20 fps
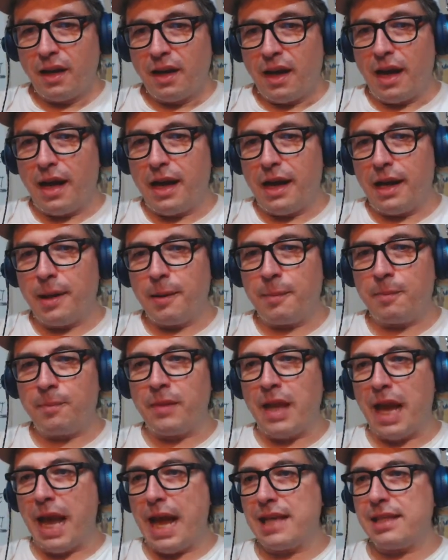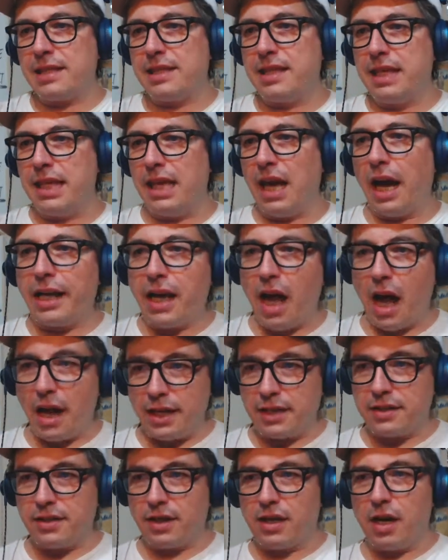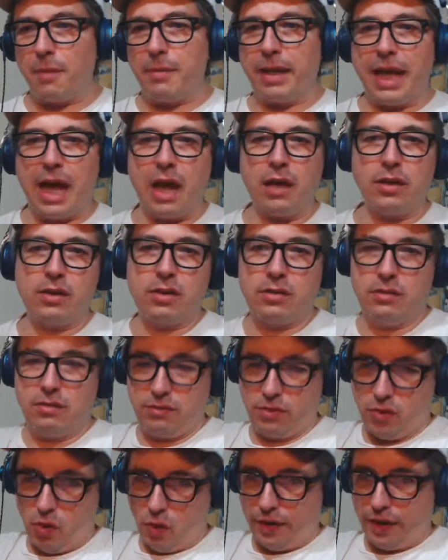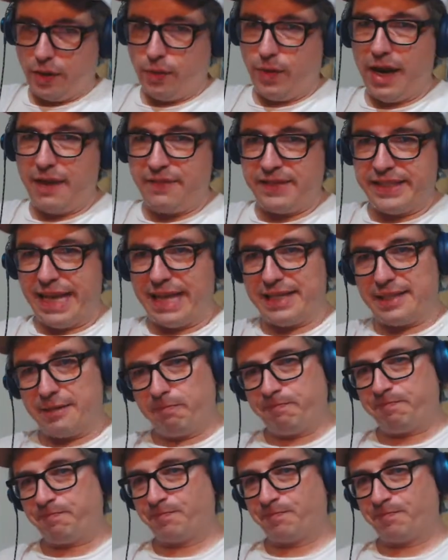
As the Iconics are coming out, Corey Graves says,